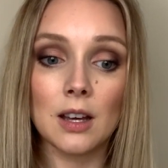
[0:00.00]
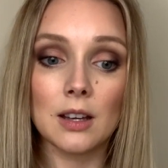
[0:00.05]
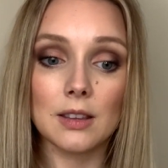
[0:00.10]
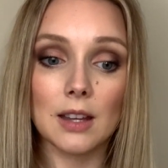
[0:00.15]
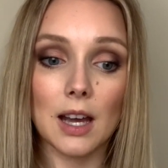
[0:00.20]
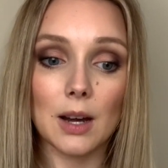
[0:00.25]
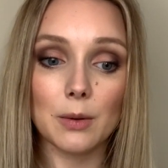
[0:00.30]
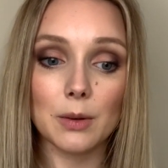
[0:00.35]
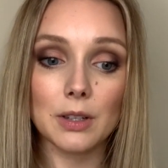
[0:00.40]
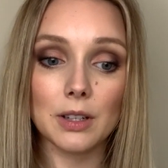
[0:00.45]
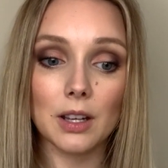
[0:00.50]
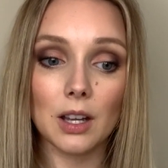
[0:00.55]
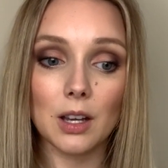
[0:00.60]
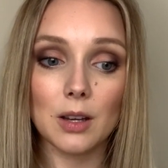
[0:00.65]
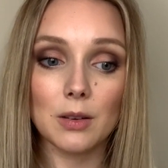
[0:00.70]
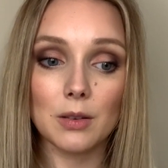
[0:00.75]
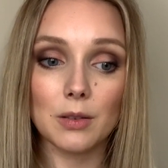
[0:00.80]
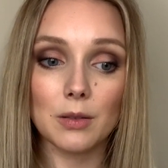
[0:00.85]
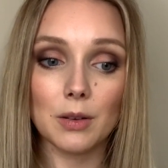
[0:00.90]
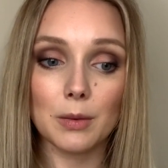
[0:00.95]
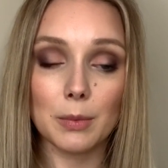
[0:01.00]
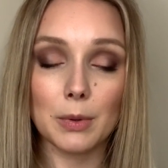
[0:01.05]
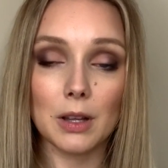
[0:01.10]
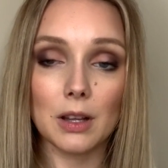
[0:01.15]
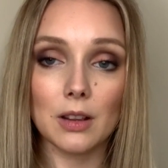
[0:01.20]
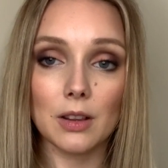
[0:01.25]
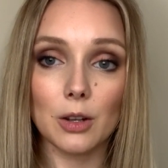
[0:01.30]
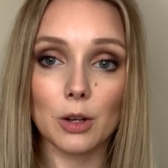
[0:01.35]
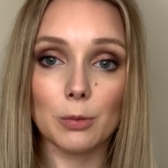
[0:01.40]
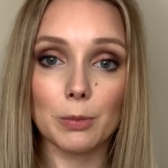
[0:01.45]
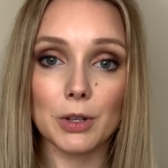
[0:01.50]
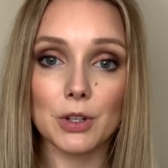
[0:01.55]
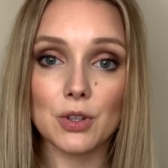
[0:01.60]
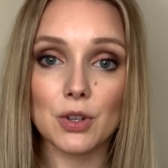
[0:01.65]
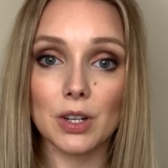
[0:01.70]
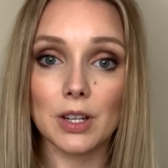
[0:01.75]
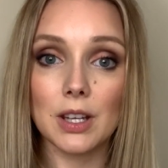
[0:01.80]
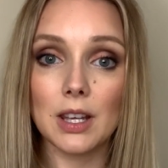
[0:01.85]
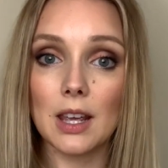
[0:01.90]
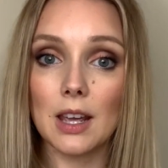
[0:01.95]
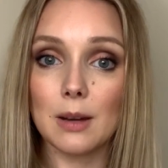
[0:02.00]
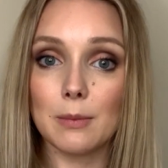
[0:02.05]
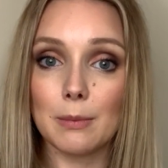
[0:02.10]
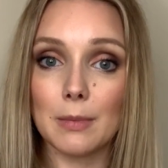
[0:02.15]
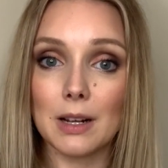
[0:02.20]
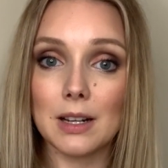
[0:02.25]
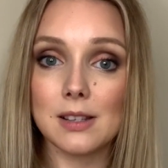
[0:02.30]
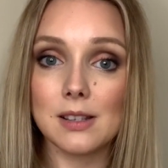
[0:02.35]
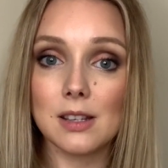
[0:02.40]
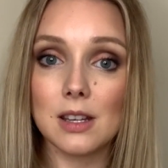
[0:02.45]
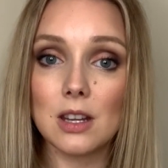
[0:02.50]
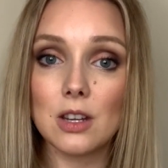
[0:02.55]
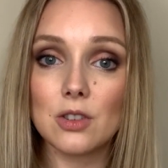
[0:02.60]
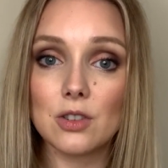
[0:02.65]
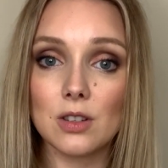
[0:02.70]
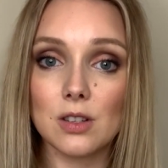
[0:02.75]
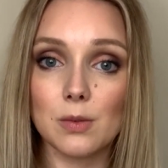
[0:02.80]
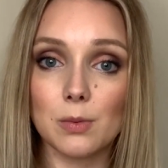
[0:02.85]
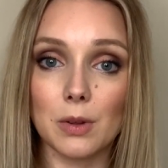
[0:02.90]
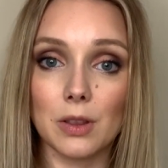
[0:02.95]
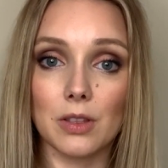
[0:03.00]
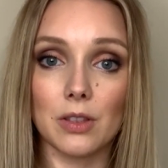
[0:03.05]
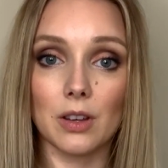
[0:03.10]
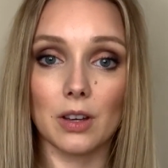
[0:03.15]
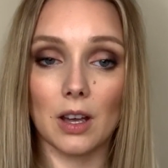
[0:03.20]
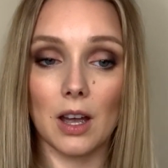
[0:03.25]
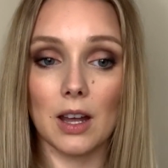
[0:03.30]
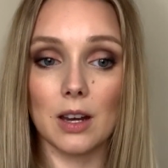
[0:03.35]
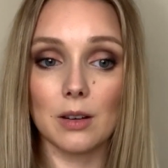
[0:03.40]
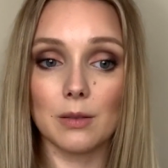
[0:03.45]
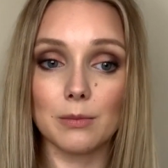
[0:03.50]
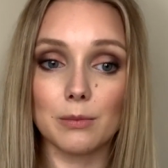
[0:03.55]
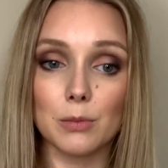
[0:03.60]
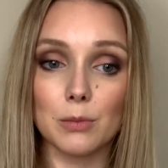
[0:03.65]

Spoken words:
That one can be a little bit tricky and messy just with the kind of